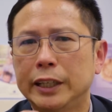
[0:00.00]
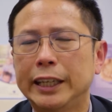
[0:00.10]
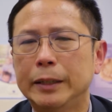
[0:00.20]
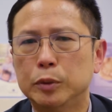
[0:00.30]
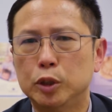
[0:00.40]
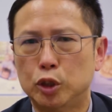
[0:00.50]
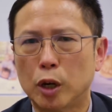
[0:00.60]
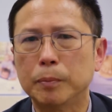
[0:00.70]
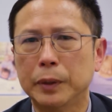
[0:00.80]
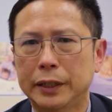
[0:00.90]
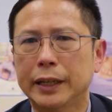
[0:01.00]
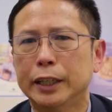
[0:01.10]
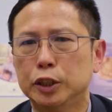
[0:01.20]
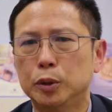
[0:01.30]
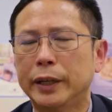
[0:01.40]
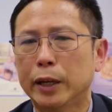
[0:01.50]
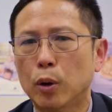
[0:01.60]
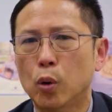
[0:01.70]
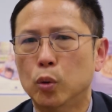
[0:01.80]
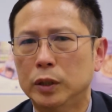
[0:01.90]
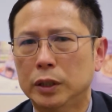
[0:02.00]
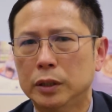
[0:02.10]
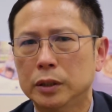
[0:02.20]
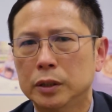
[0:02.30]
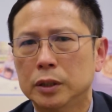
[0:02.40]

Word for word: keeps dropping as you get older.